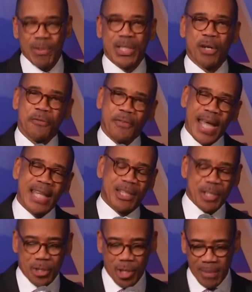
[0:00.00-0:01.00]
It was her
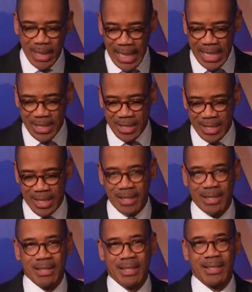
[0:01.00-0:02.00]
faith and
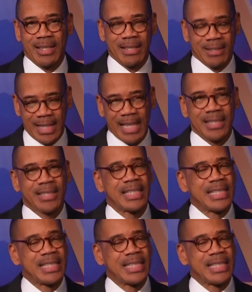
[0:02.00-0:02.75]
determination that says,